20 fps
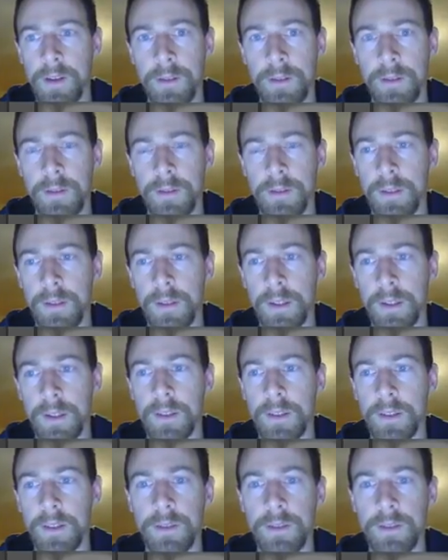Ugh,
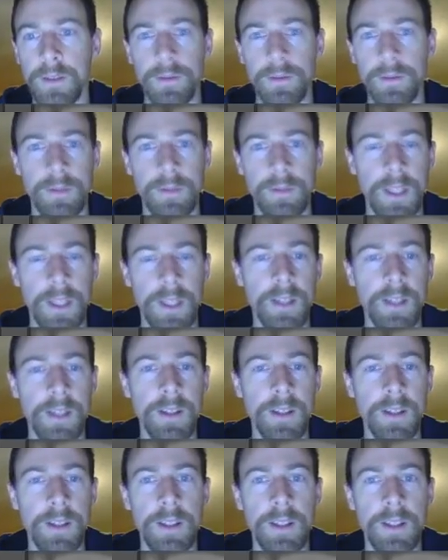red
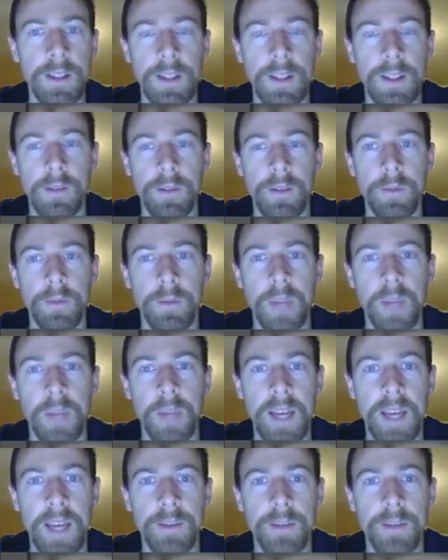of black.